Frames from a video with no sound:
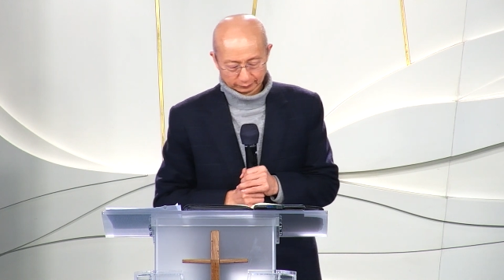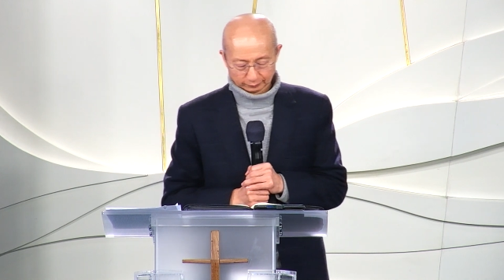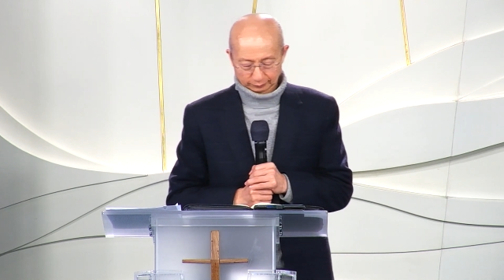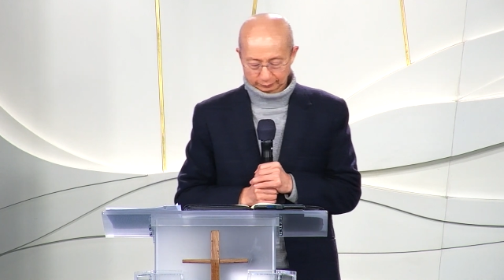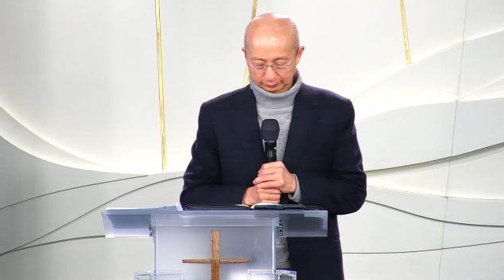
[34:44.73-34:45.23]

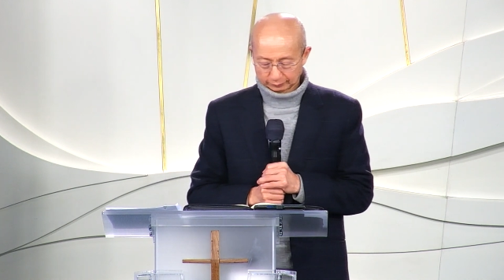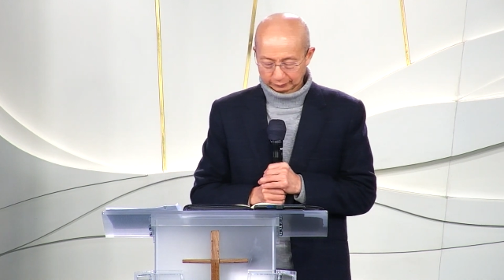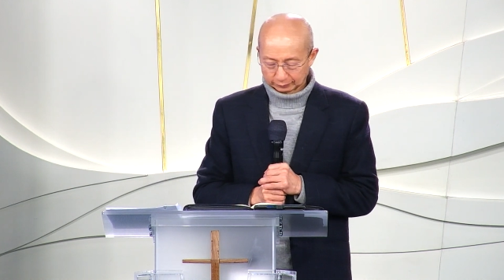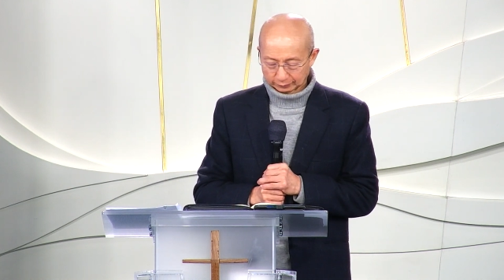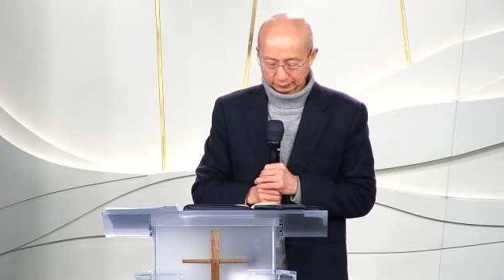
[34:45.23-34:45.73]
to eat
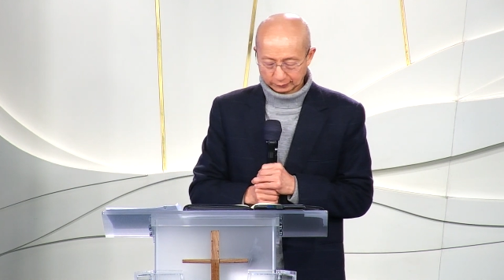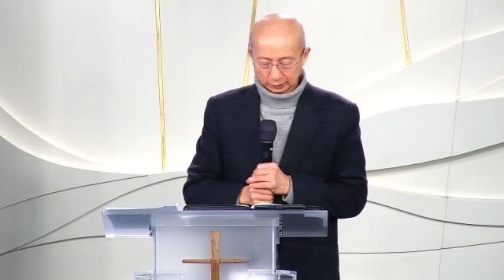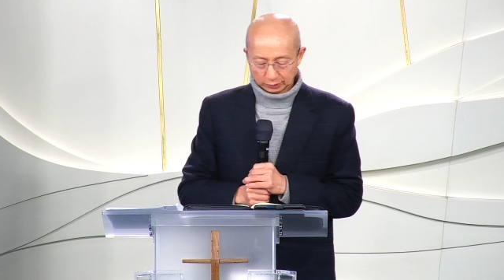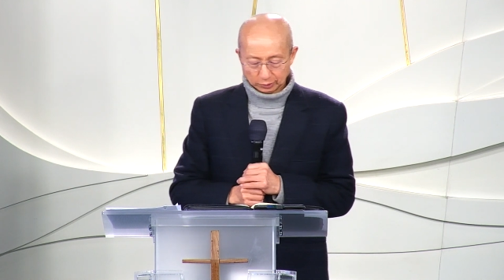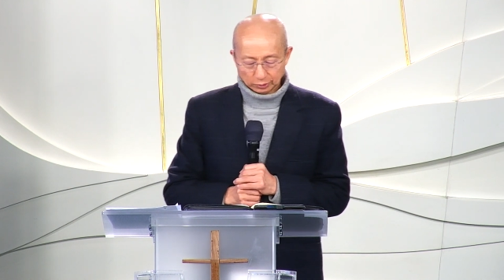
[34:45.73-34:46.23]
and drink
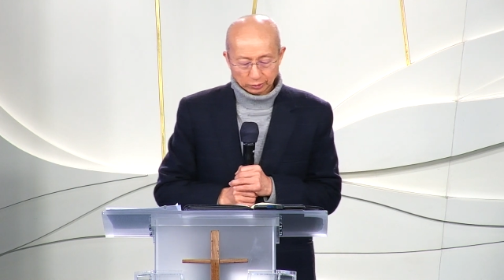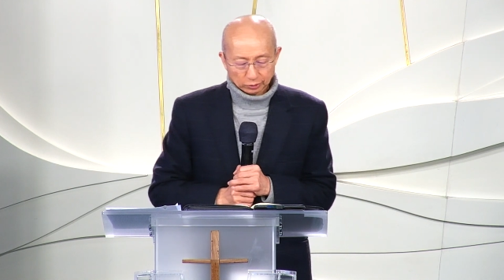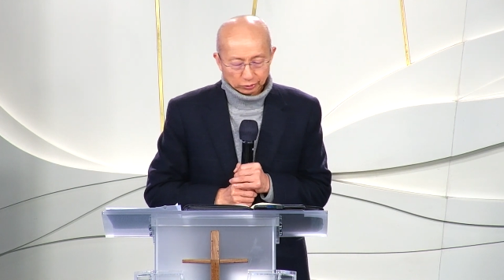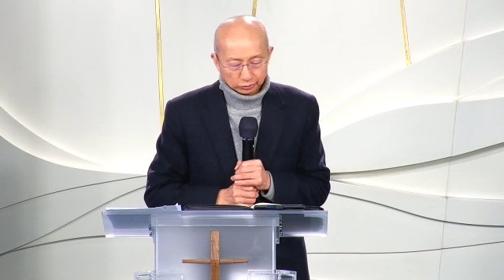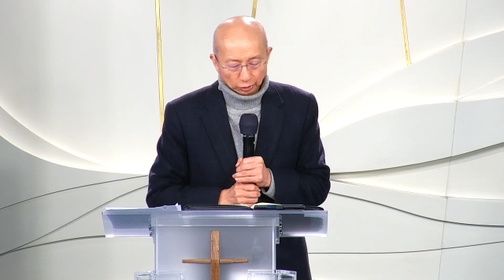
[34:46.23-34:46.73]
and be
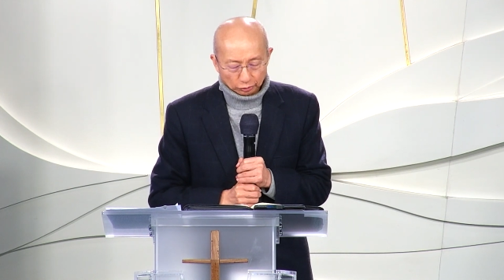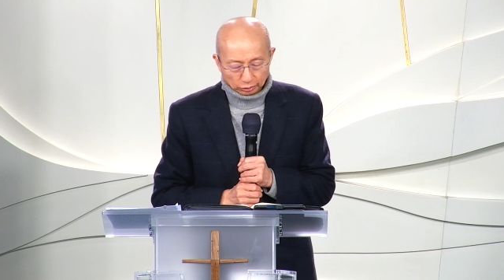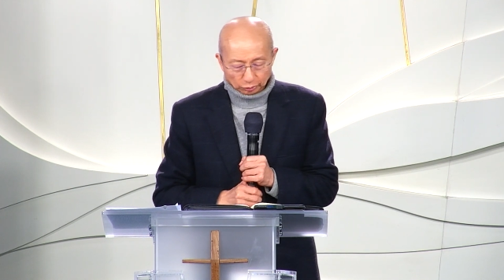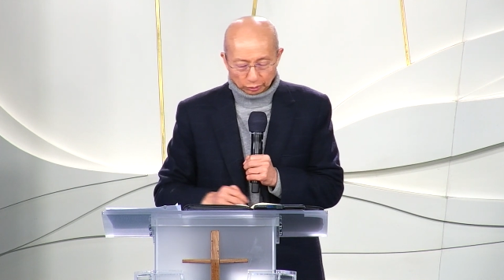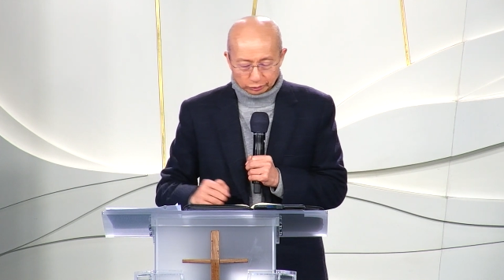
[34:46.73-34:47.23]
merry, for
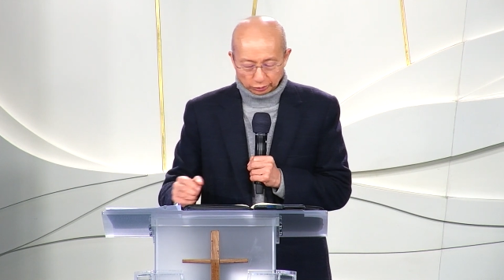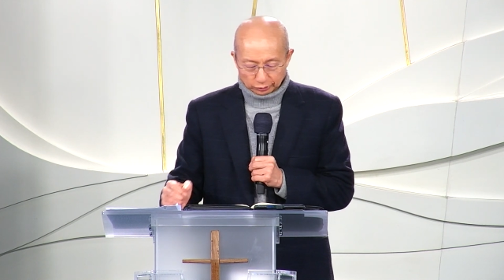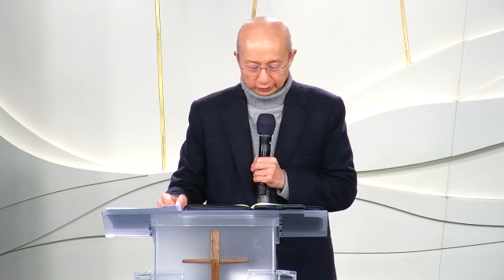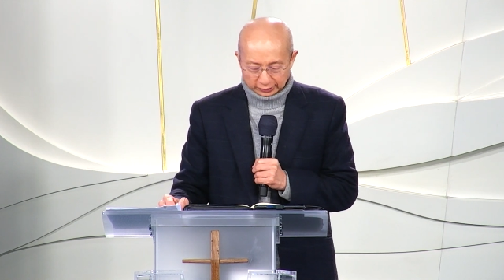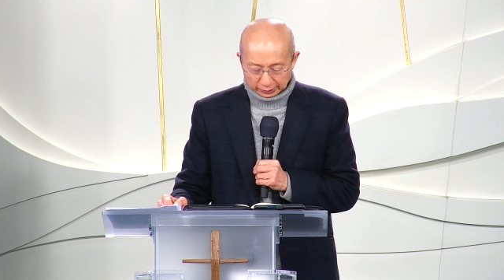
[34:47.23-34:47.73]
this will
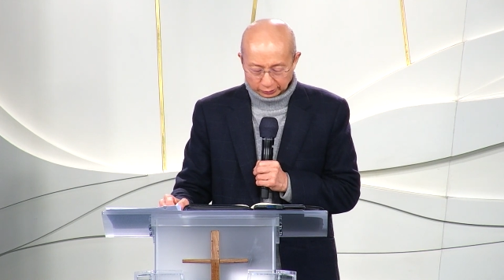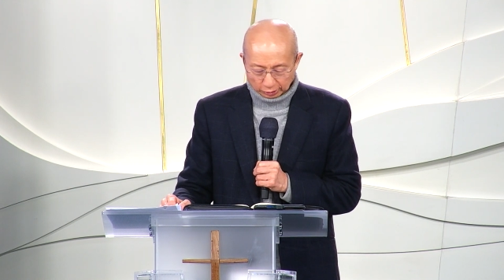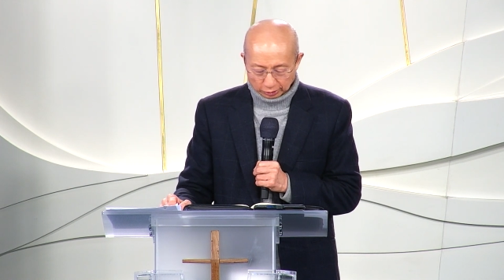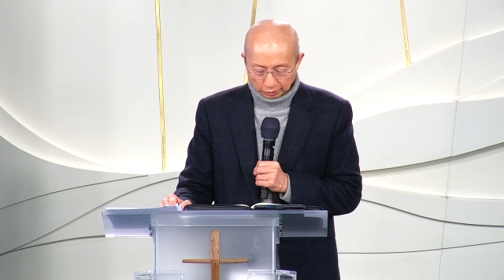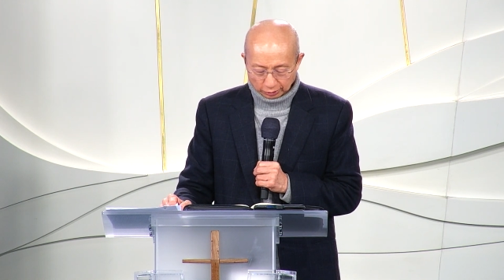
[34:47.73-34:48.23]
remain with him
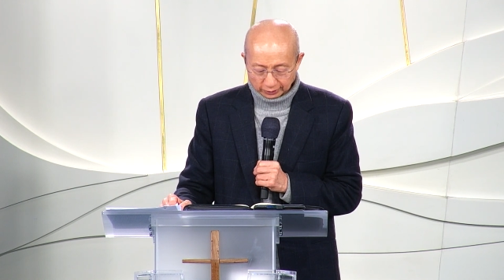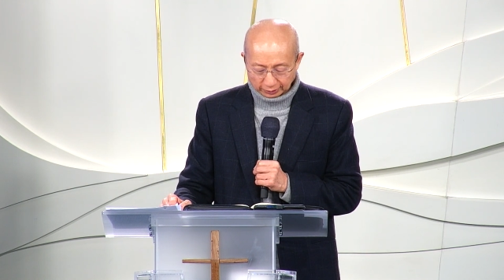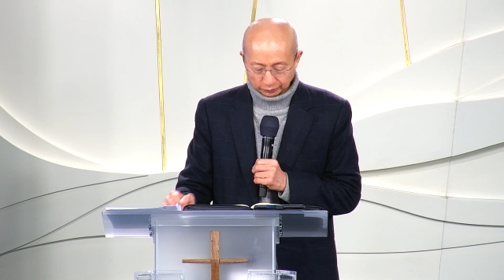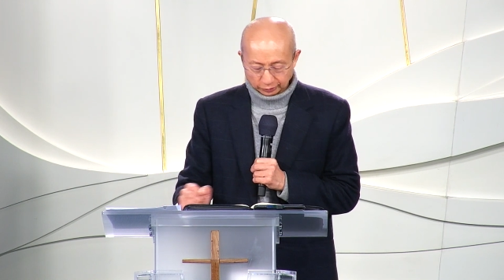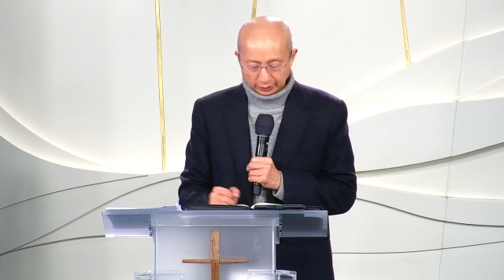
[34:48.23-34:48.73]
in his labor
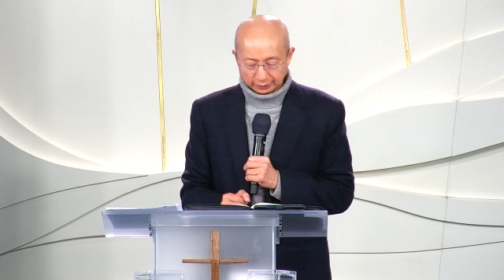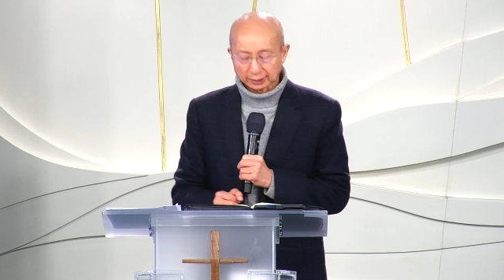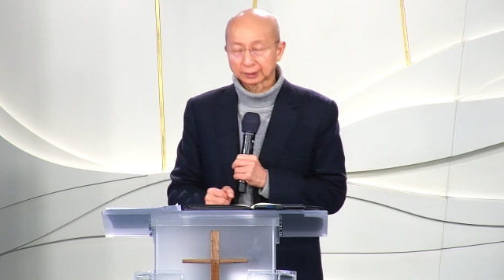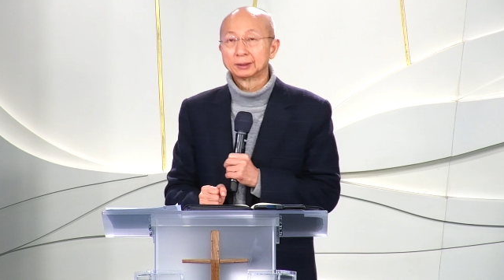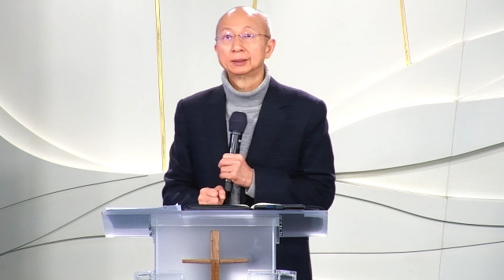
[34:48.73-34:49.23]
all the
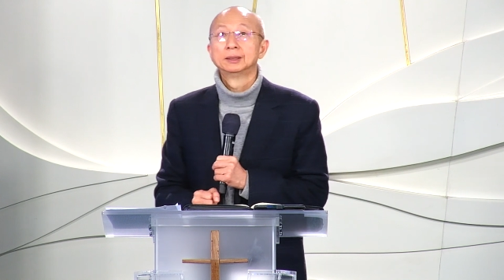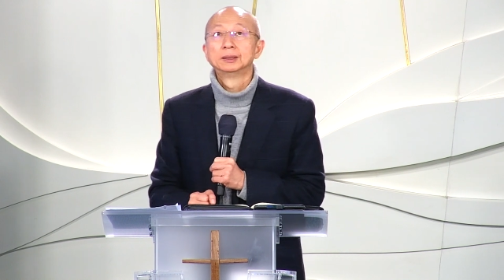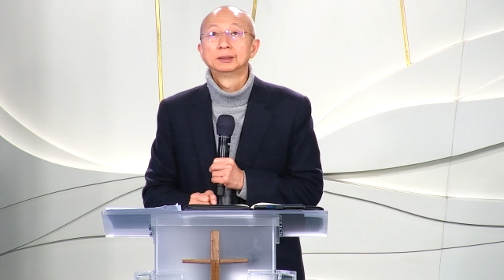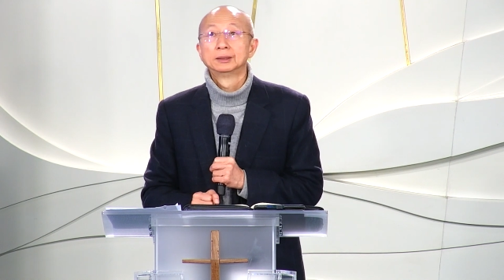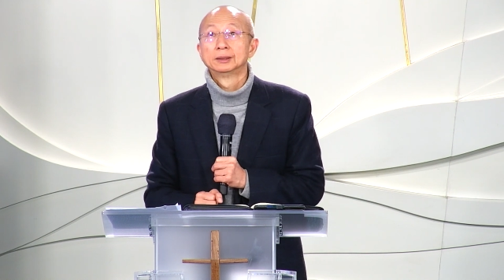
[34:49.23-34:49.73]
days of his
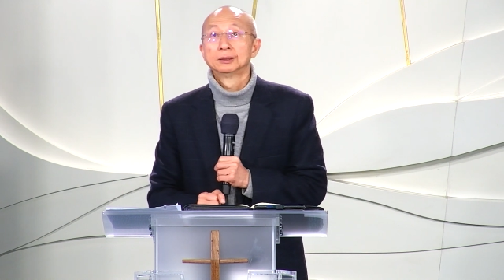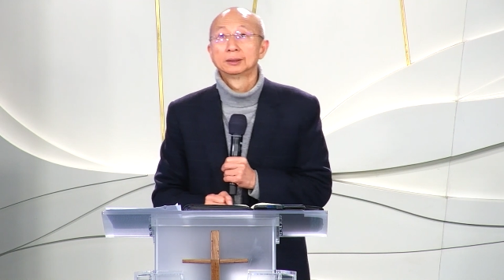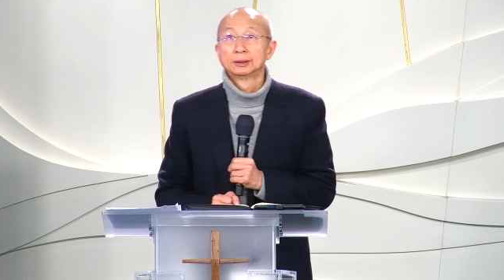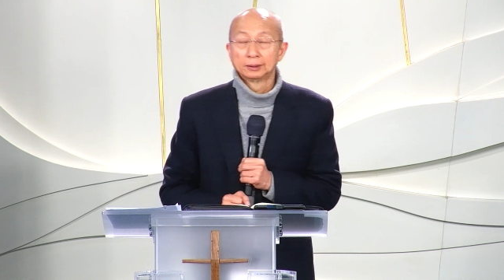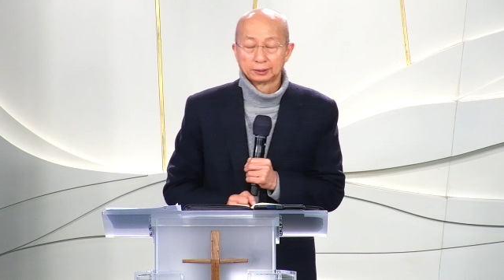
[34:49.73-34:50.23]
life which God
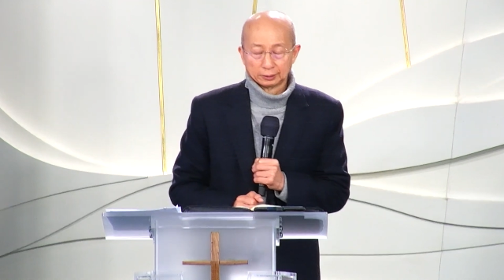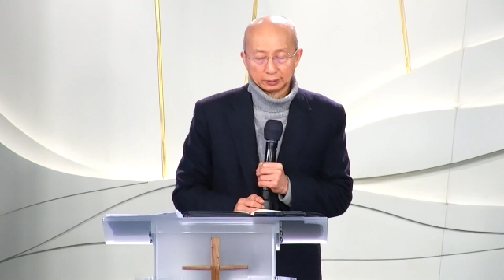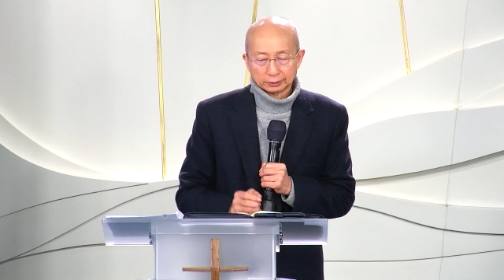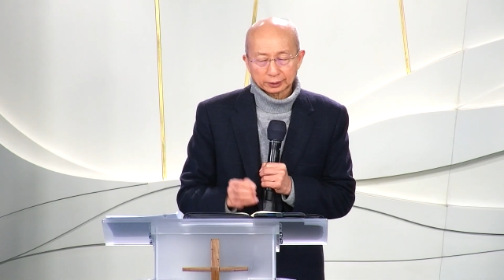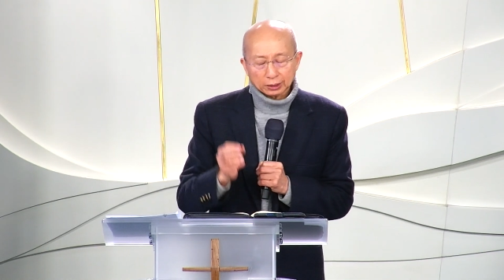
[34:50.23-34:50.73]
gives
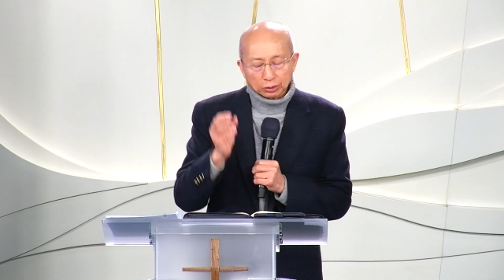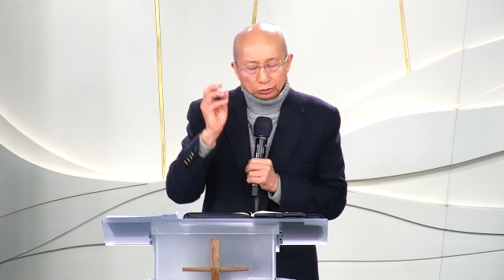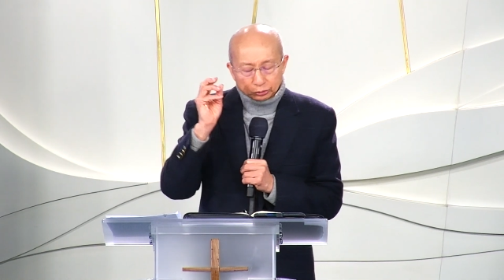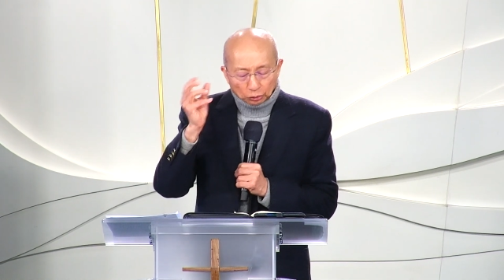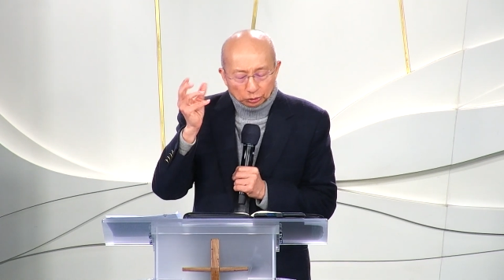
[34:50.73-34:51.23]
him under the
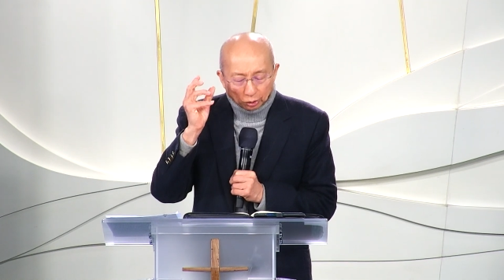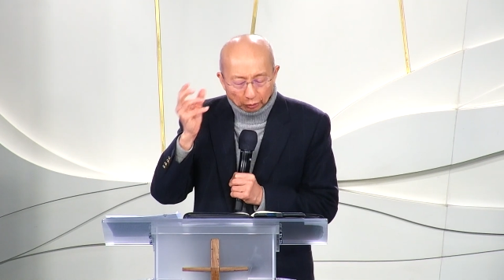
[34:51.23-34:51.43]
sun.